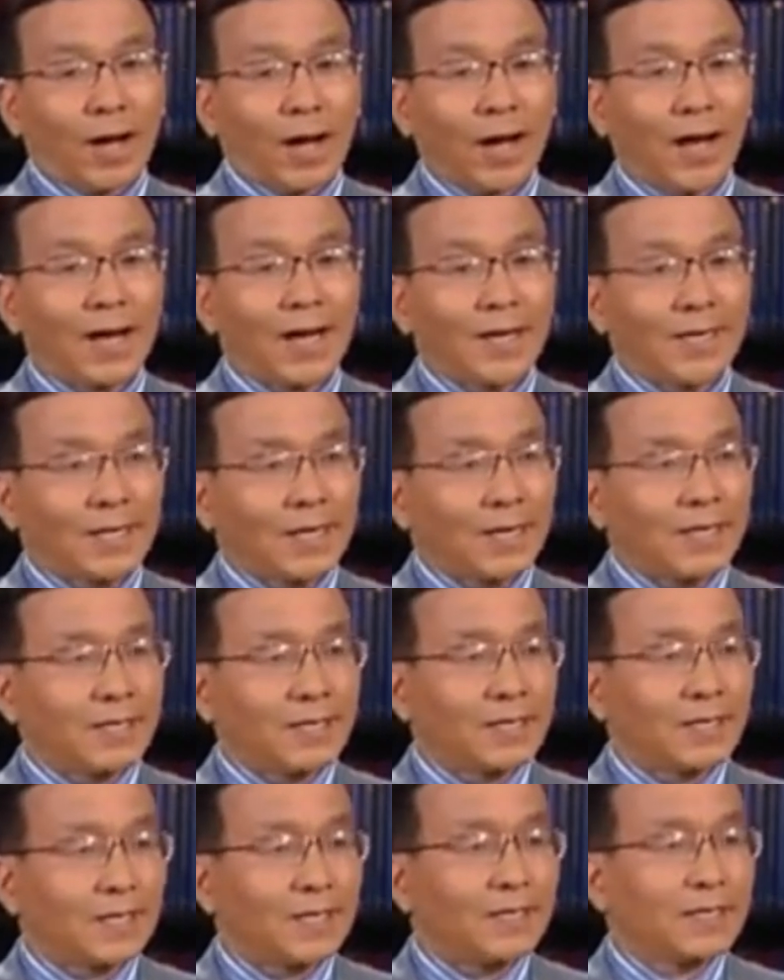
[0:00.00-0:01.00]
a lot of
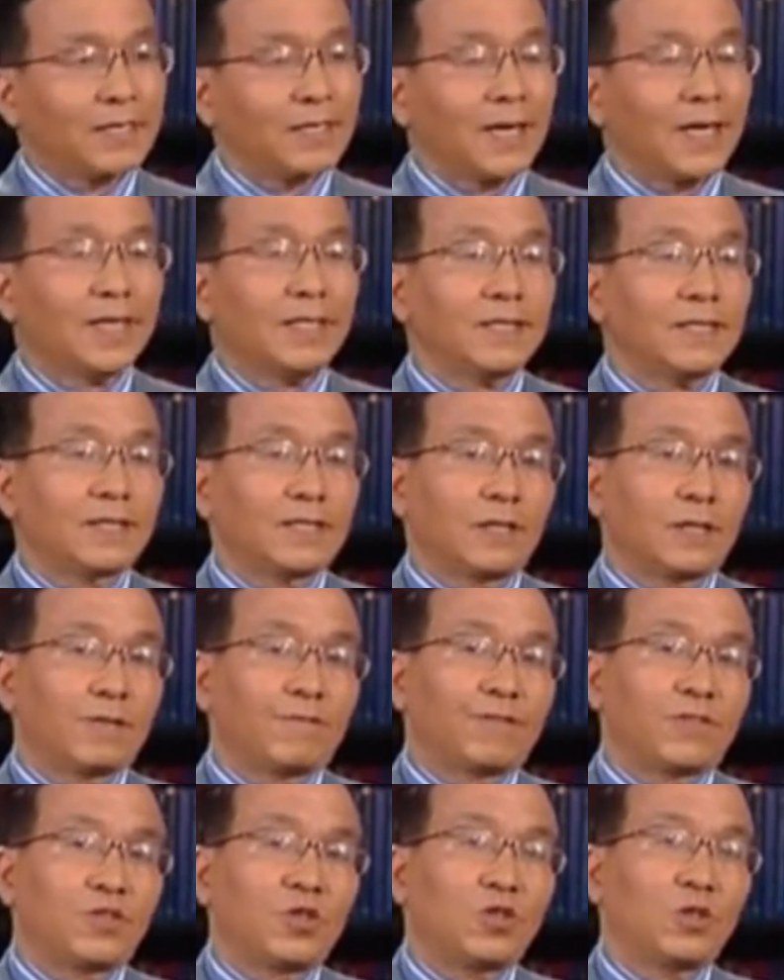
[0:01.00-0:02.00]
money by
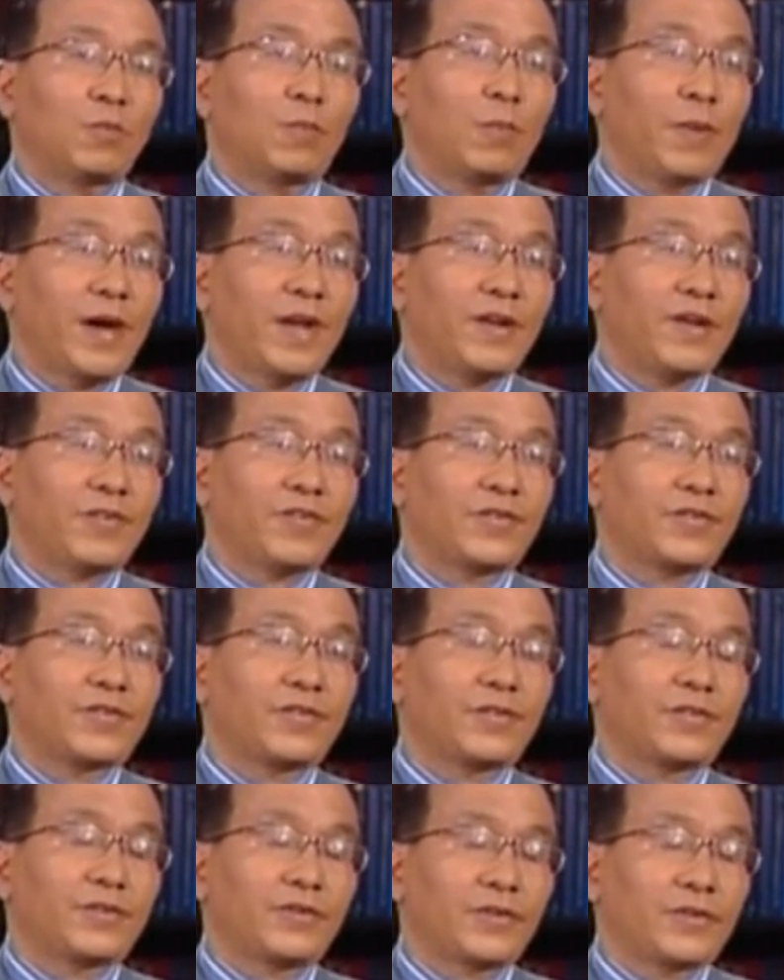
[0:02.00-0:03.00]
trading daily without
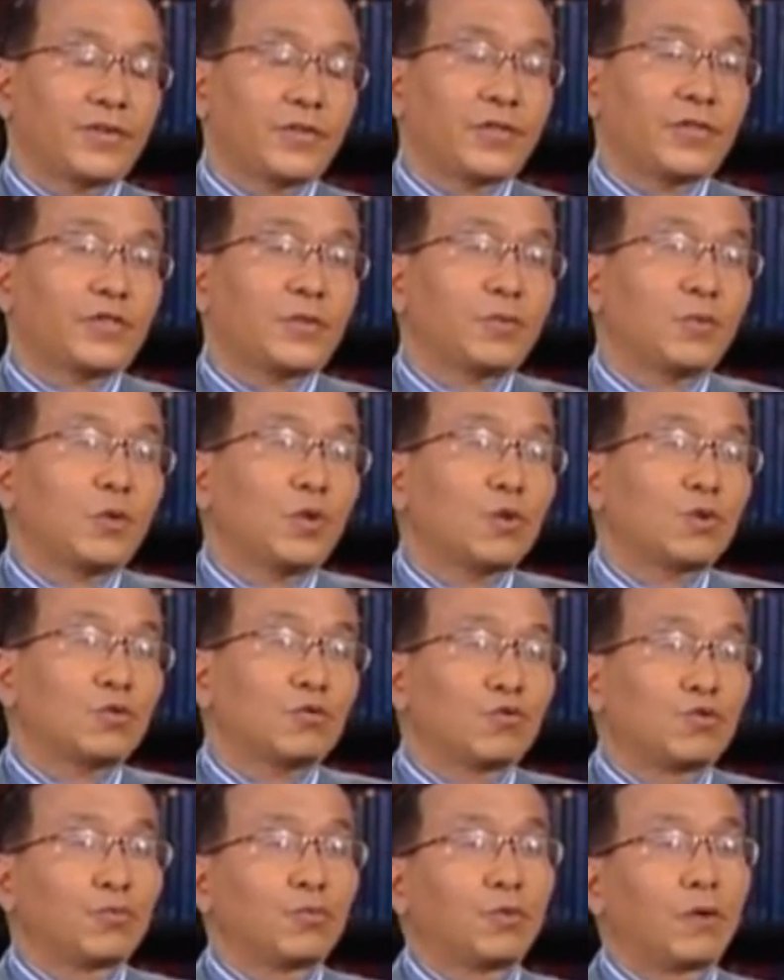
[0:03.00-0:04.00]
leverage,
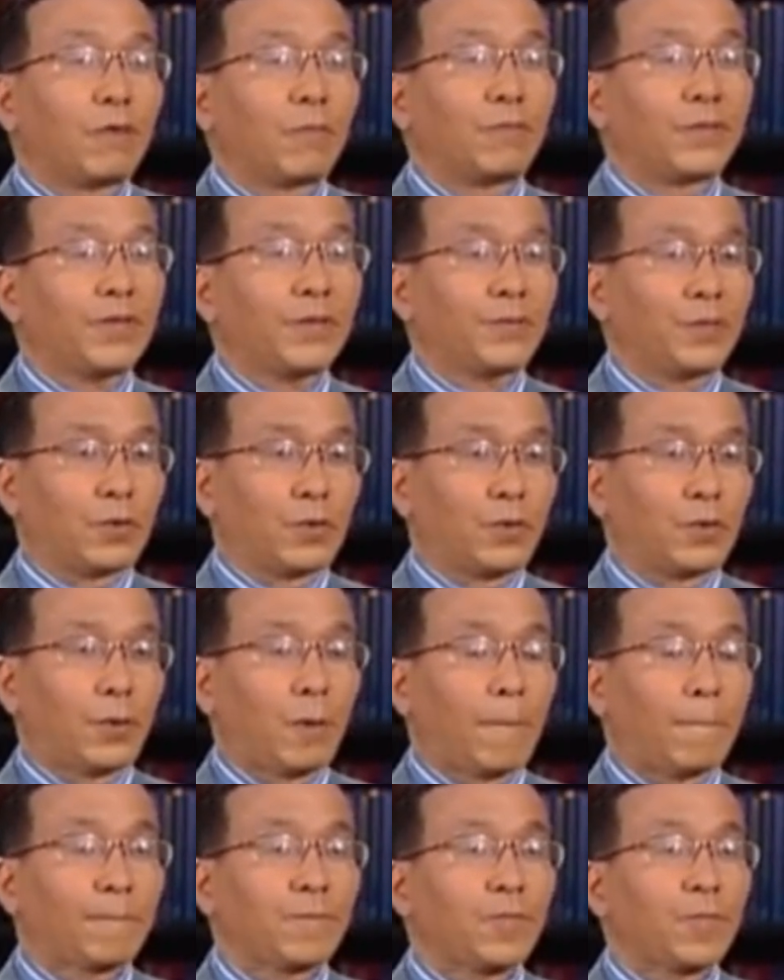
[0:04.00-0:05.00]
with an annual
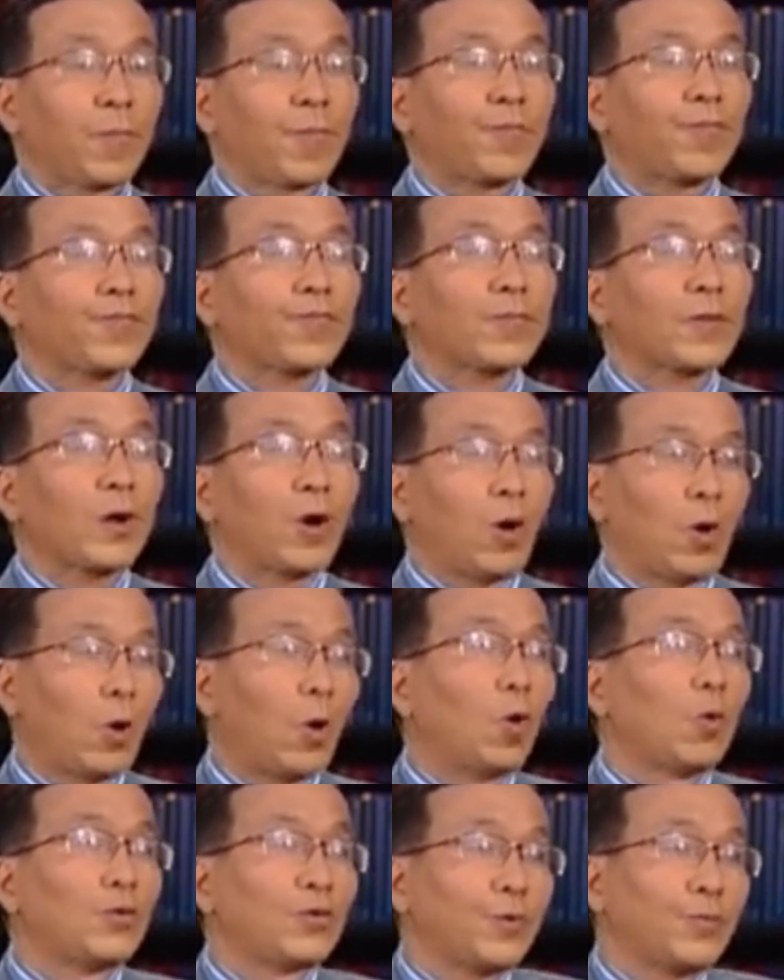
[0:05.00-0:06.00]
return of
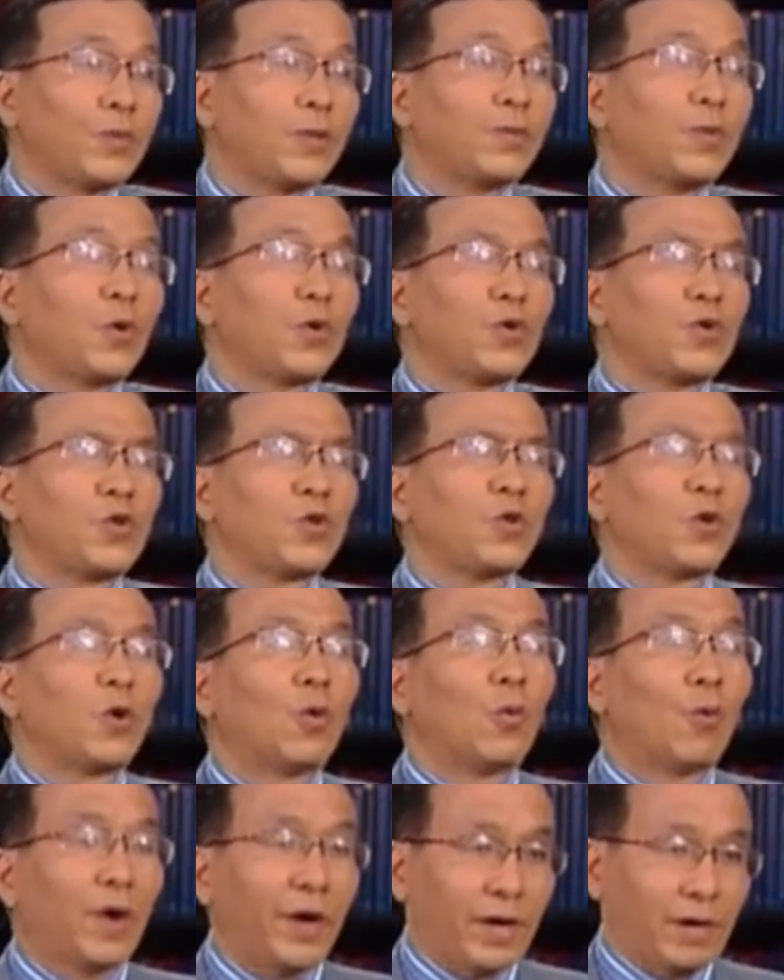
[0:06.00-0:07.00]
over thirty
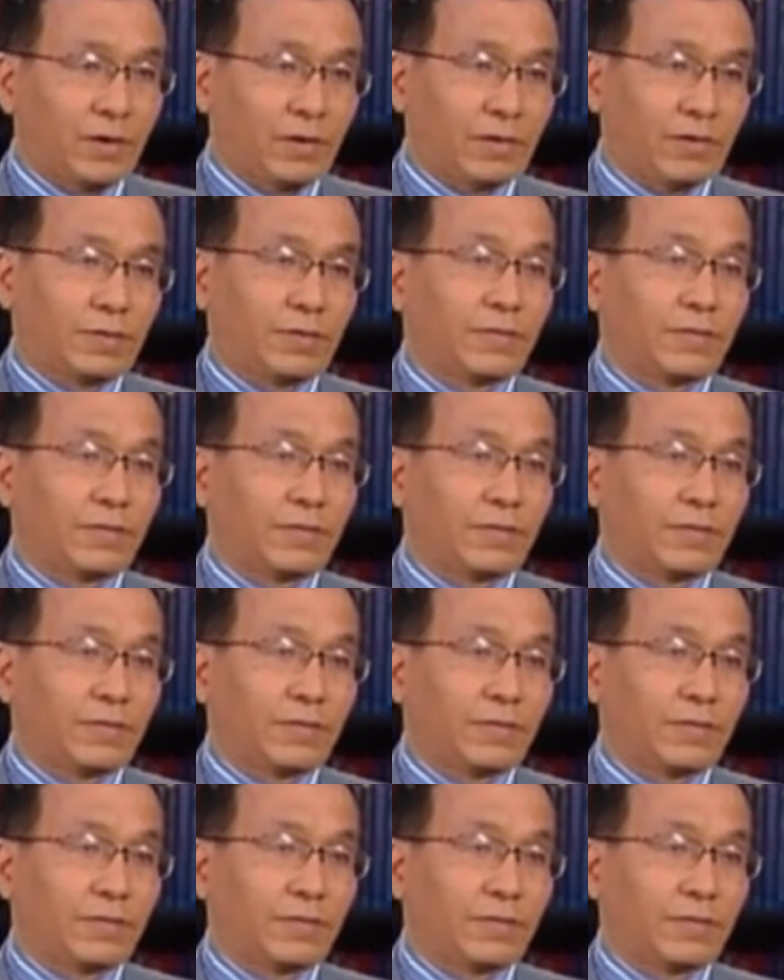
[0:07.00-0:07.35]
percent.